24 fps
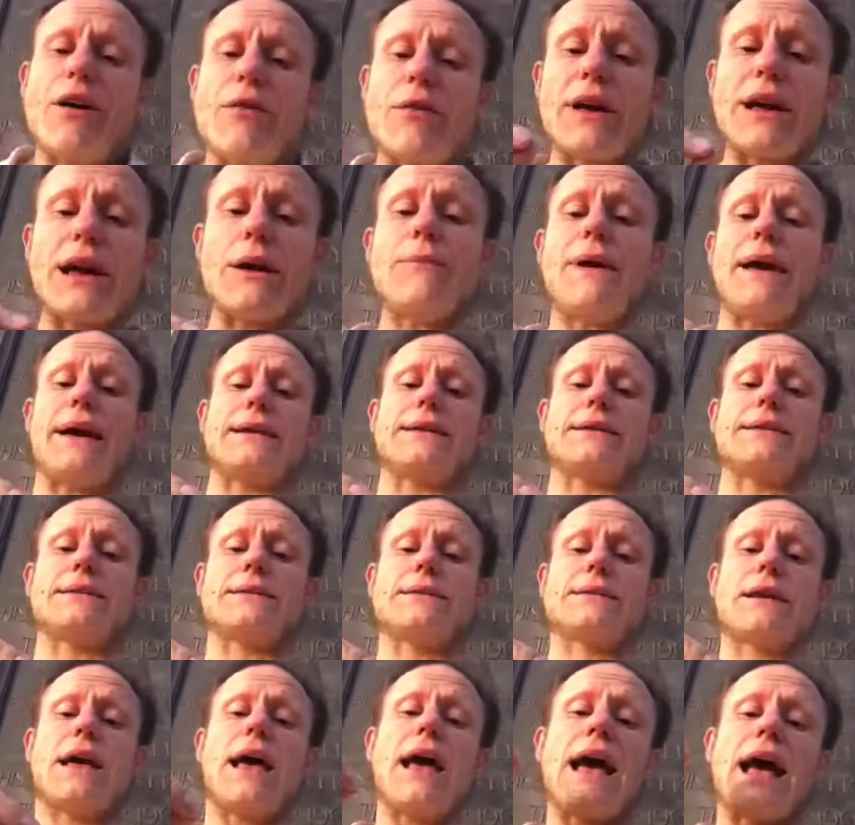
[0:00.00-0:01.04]
all the
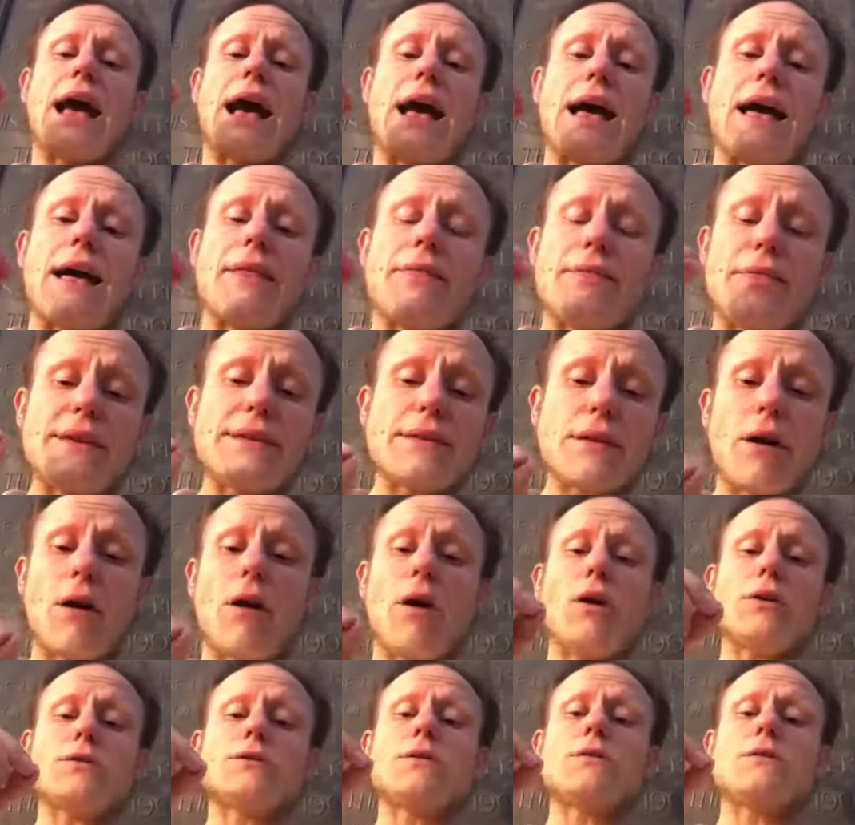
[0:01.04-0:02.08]
commits. This
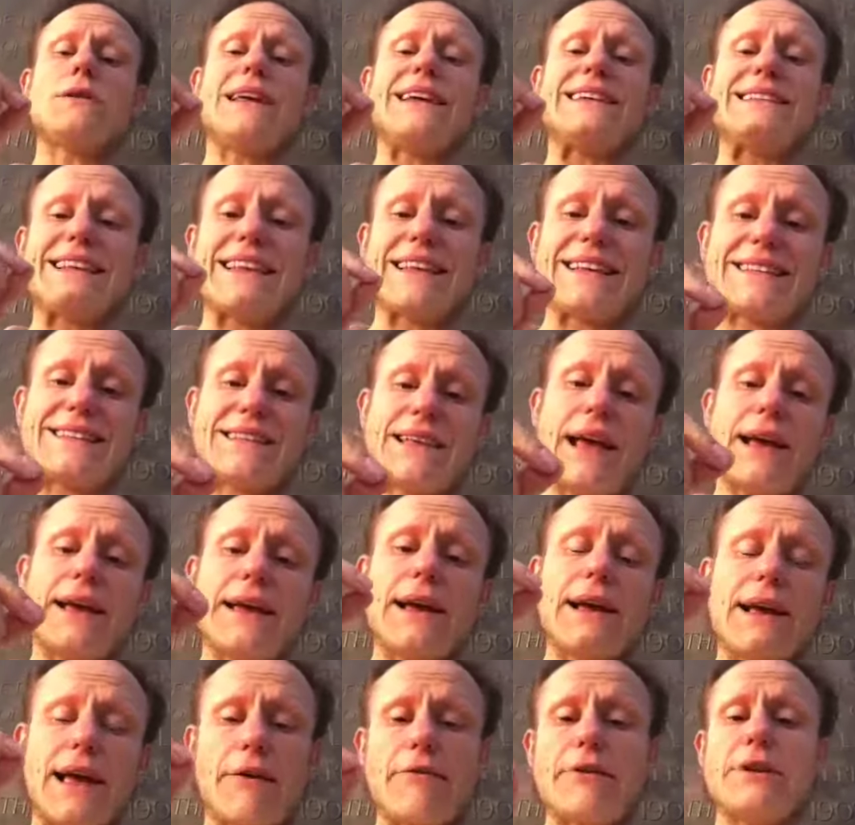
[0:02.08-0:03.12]
also leads to the
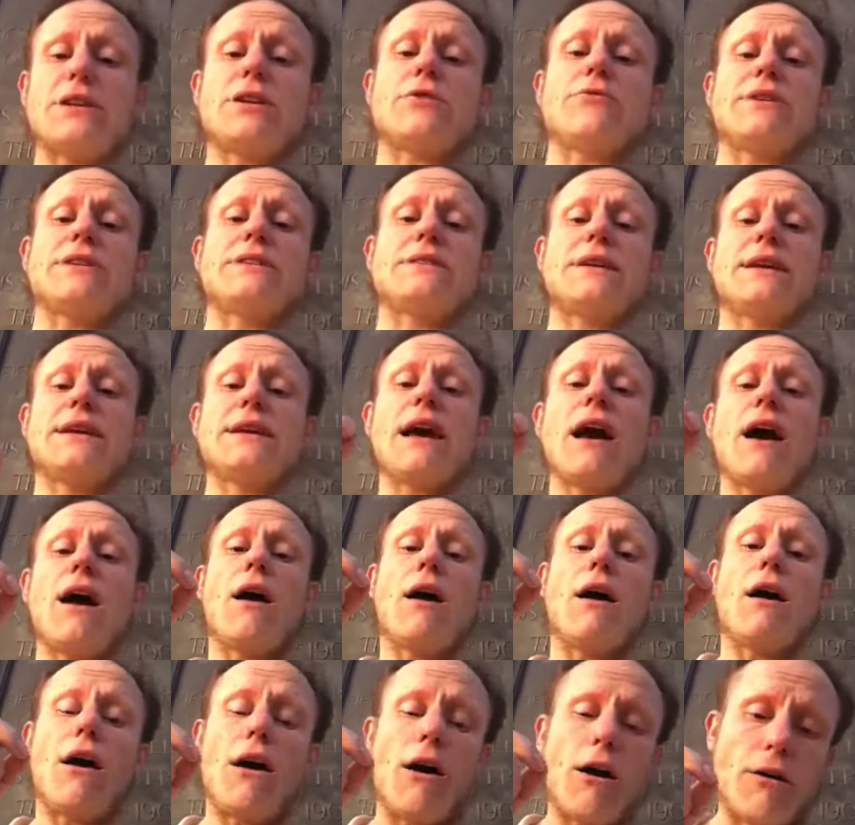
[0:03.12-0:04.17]
second characteristic
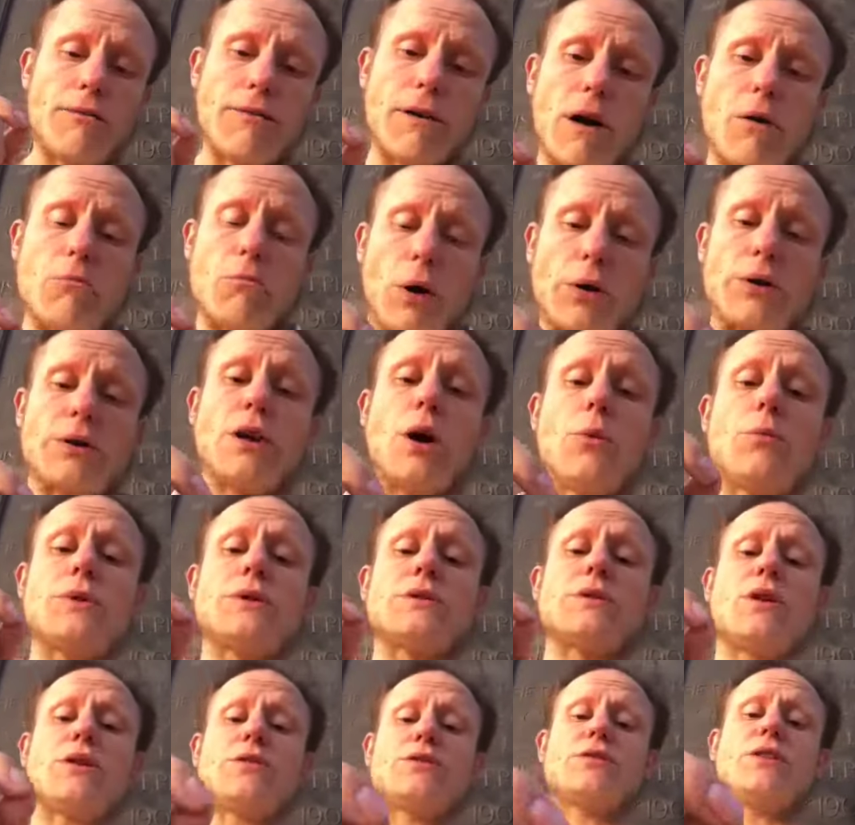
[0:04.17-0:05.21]
of modern open
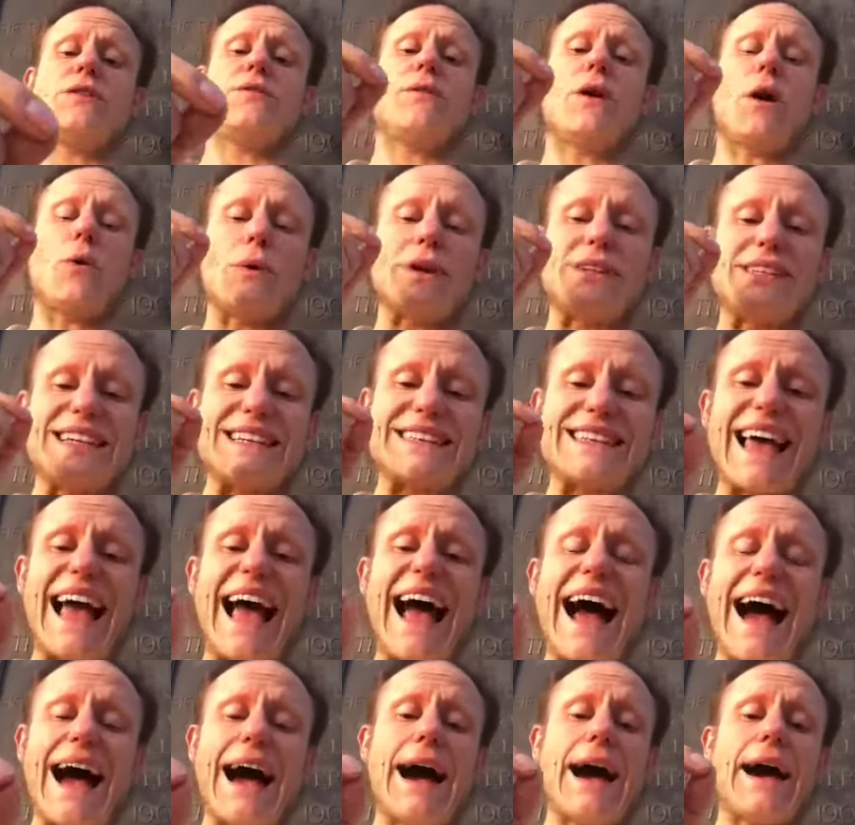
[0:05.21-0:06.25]
source software, which is
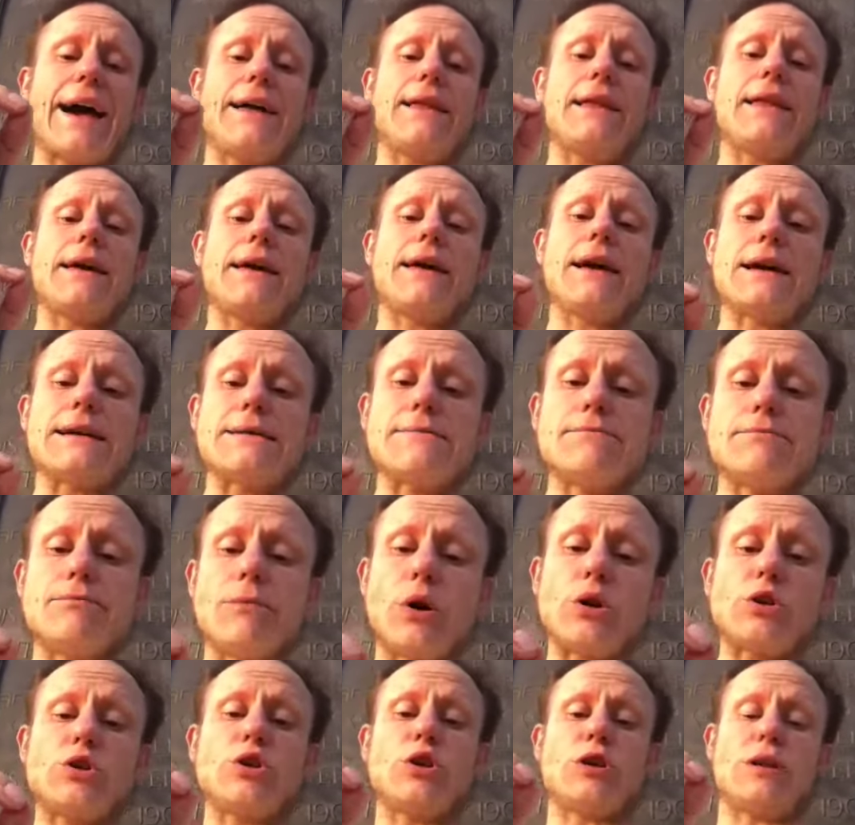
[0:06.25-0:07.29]
highly
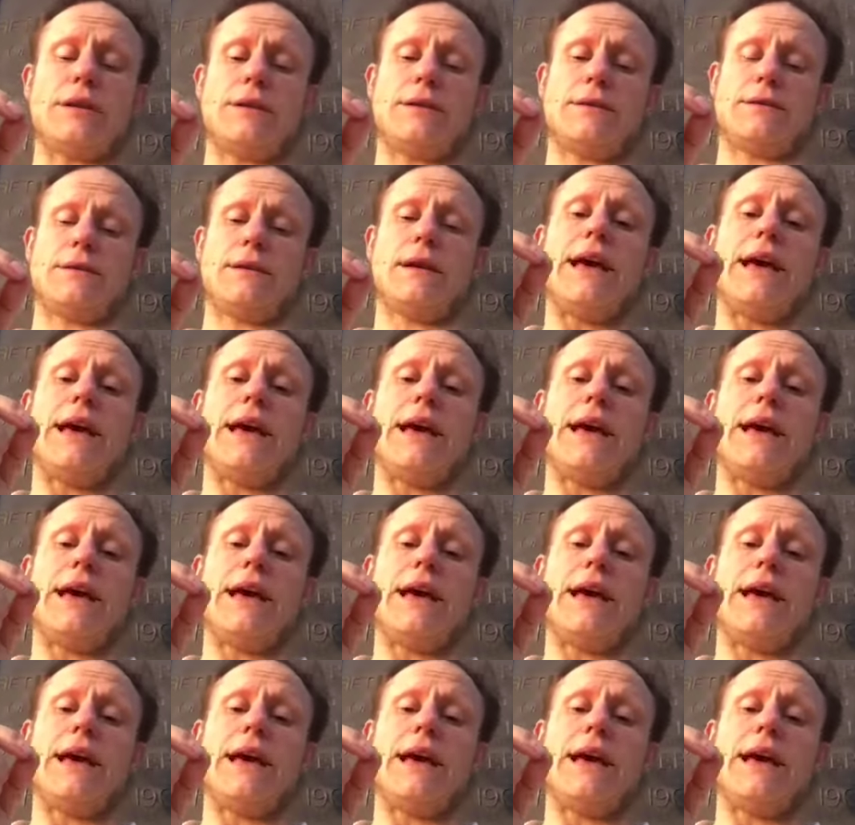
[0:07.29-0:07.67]
modular.